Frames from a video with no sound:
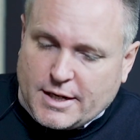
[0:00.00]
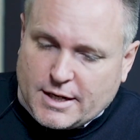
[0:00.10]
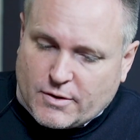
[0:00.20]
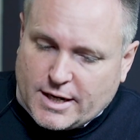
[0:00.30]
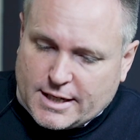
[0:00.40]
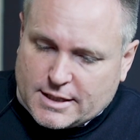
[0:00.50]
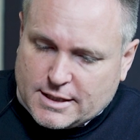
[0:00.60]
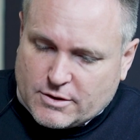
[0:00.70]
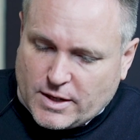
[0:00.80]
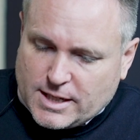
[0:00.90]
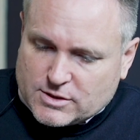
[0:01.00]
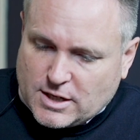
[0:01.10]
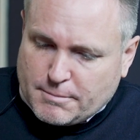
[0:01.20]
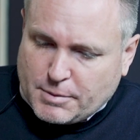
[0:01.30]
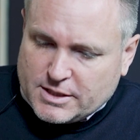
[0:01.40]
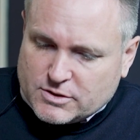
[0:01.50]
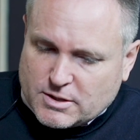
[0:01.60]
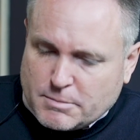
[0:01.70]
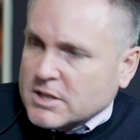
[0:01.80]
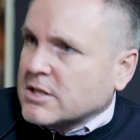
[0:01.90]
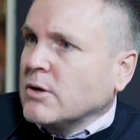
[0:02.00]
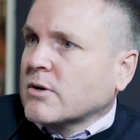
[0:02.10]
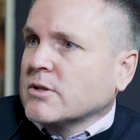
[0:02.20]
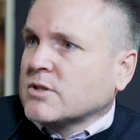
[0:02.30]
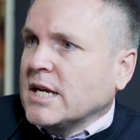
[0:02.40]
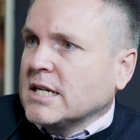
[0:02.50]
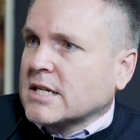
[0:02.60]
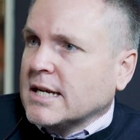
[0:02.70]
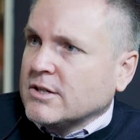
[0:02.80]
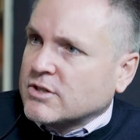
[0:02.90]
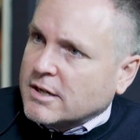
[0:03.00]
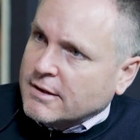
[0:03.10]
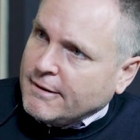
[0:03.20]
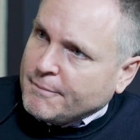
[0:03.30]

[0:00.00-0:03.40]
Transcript: A great example is some of the telcos in Indonesia.